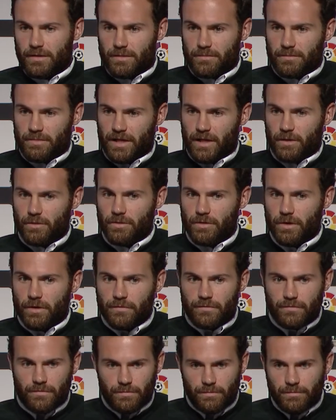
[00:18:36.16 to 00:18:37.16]
But I would love
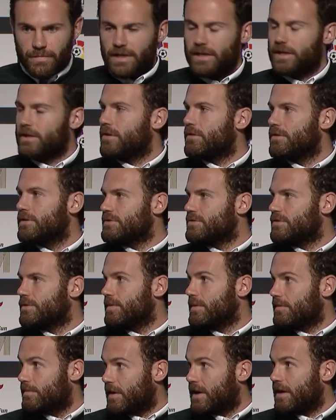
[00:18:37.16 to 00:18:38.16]
many others to
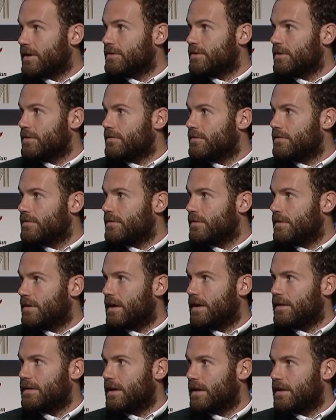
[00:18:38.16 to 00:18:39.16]
be part of,
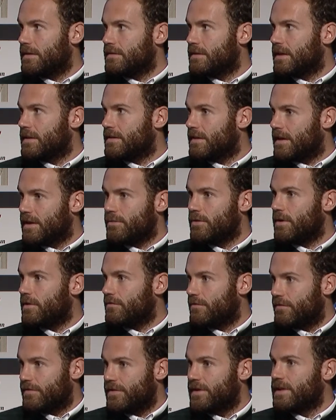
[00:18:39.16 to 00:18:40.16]
and, and that everyone
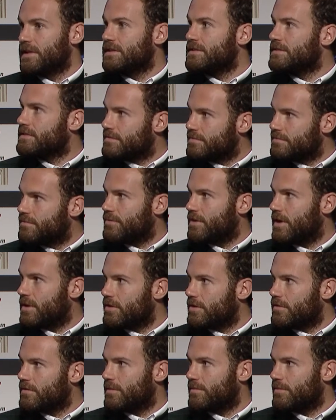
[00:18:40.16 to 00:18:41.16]
feels proud
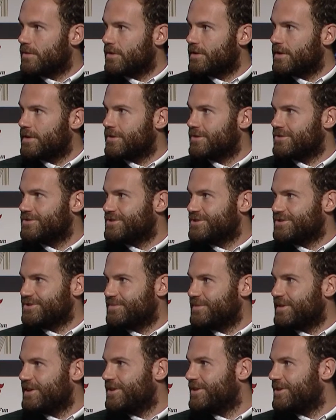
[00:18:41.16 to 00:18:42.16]
of the project, not just
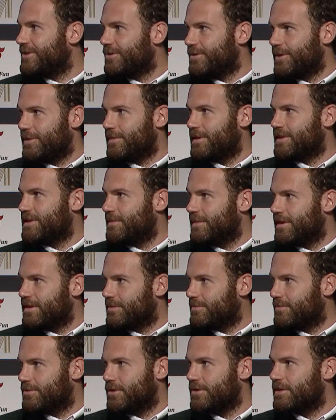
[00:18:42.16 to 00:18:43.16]
me or Juan Mata made the
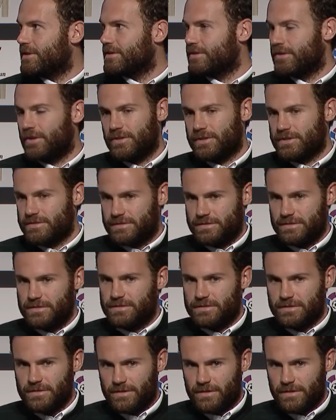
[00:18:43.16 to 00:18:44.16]
project. No, it's,
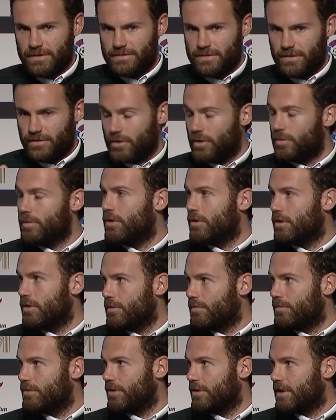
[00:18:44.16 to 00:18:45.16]
it's, a, it's a common goal
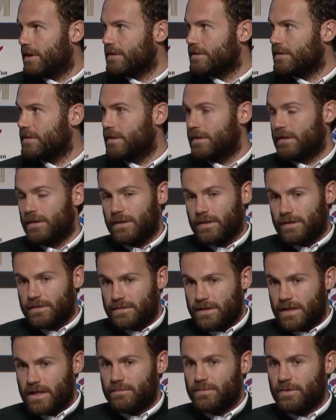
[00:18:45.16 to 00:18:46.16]
project
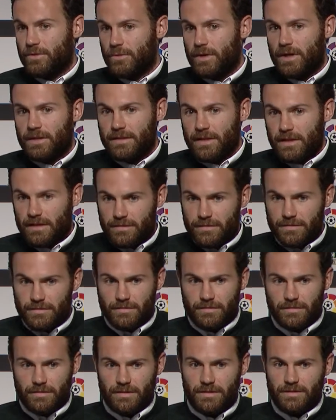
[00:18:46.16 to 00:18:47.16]
that I'm the one that
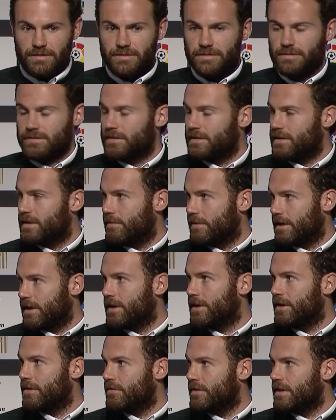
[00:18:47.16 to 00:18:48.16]
is in the
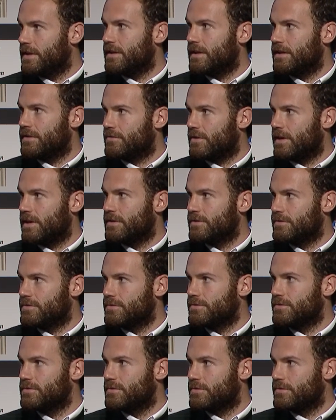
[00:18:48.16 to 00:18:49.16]
beginning of it and trying
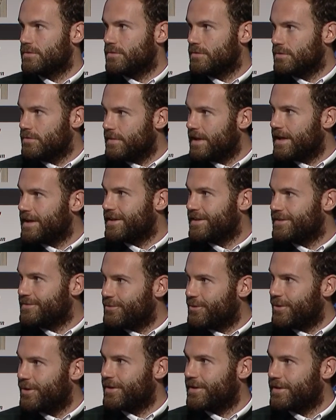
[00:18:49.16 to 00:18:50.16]
to to make it
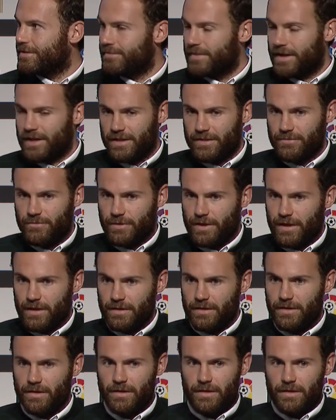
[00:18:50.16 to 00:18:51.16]
work and make it real.